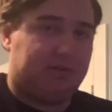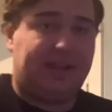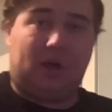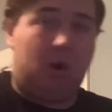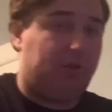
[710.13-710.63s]

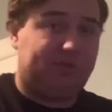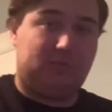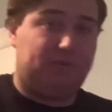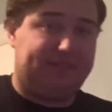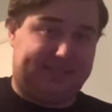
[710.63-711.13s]
Like all the
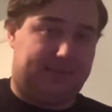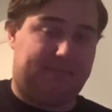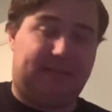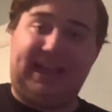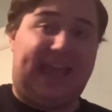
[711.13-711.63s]
movies come,
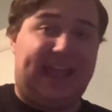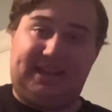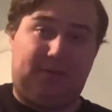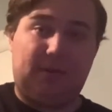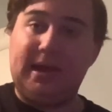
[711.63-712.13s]
like
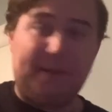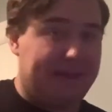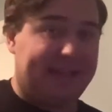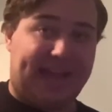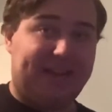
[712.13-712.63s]
any
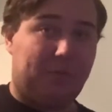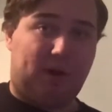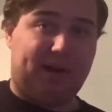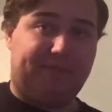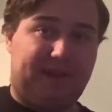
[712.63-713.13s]
pick any
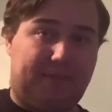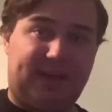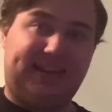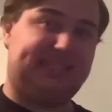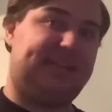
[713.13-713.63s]
one of them,
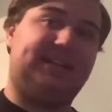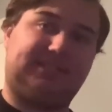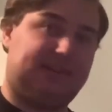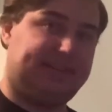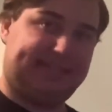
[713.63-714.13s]
and it's not as
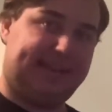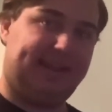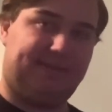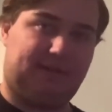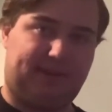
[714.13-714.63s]
good as any of them.